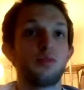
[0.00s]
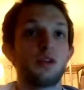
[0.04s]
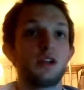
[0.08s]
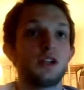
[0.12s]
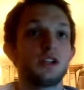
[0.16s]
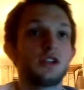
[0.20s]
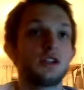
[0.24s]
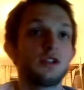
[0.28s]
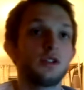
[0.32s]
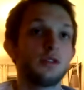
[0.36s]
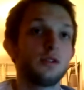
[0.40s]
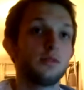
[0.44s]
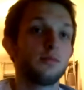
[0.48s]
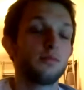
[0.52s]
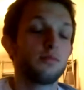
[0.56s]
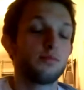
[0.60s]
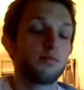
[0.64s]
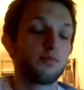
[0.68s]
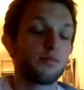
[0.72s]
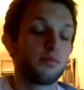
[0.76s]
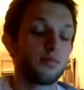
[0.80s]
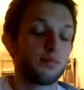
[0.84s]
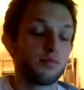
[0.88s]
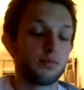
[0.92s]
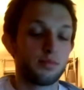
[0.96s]
pressure,
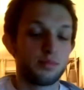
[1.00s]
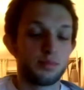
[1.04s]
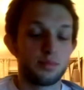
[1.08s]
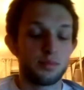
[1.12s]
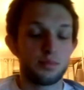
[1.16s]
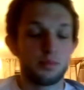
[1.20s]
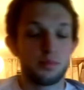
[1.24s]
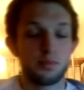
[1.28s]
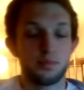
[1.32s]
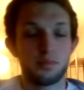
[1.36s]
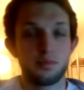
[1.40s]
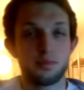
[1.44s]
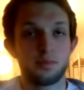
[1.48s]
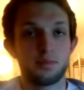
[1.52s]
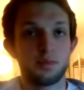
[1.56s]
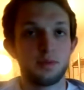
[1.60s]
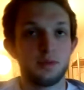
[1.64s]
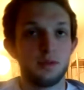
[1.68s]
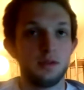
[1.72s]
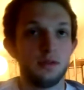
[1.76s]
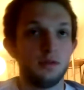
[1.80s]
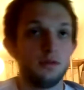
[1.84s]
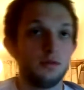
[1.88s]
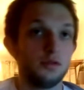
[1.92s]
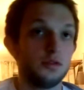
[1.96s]

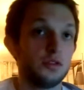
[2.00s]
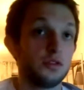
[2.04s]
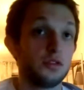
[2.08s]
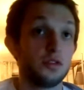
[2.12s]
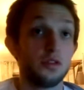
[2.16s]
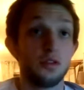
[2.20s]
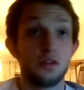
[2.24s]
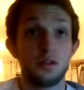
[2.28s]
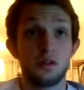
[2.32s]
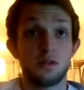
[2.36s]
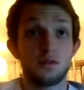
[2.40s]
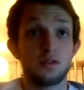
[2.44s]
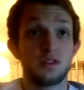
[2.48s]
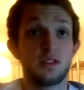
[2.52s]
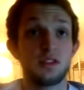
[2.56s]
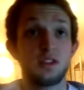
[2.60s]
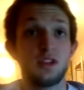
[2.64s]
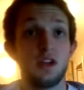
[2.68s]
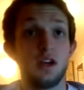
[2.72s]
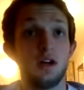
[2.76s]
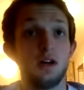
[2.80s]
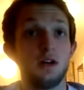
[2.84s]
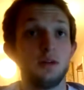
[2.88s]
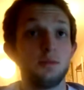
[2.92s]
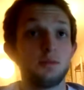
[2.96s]
just like
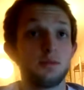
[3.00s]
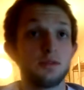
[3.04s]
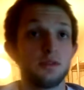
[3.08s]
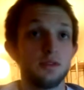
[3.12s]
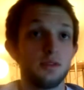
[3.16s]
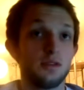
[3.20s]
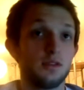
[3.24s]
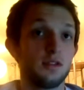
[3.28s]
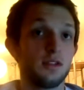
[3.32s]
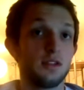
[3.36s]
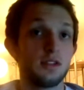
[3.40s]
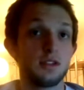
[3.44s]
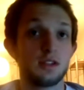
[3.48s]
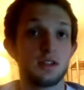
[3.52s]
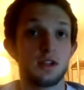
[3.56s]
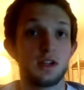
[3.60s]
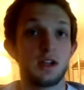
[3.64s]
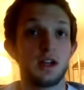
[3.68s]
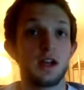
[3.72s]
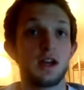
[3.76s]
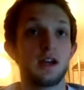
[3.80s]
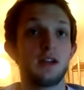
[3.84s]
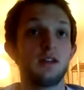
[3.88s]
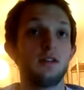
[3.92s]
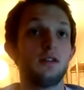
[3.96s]
sit-ups and things like
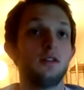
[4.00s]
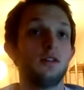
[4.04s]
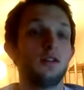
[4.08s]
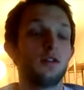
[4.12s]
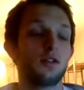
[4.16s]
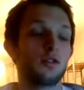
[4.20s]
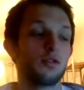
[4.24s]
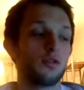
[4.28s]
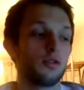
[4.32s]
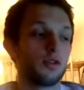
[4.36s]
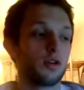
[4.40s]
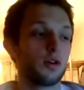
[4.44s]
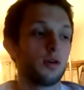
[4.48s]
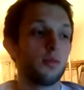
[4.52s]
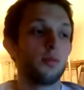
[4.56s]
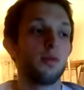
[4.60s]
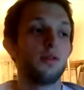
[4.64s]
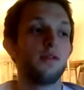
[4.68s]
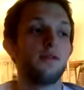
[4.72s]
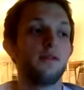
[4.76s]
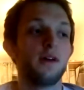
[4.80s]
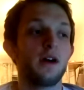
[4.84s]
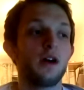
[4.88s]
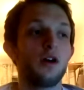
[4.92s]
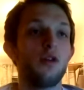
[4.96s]
that, and then I've got a couple
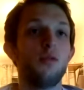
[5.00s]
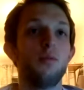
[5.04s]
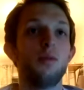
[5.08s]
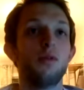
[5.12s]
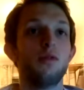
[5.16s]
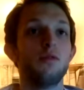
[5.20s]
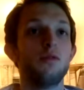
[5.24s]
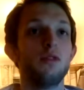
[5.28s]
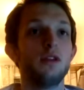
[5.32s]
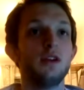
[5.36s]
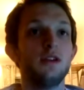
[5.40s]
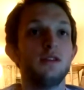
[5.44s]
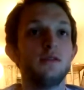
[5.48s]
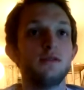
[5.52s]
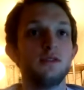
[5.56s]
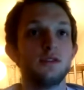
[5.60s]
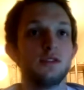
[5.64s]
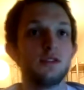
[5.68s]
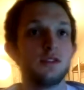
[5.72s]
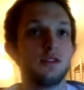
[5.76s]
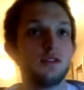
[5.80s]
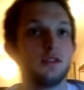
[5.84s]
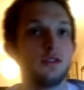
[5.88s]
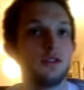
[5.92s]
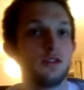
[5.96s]
of elbow
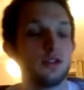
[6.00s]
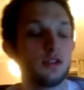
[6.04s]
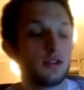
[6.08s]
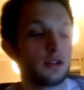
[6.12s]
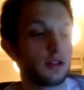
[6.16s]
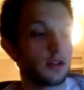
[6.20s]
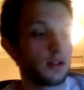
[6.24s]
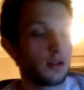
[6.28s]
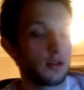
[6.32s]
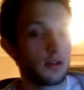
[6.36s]
levers and just,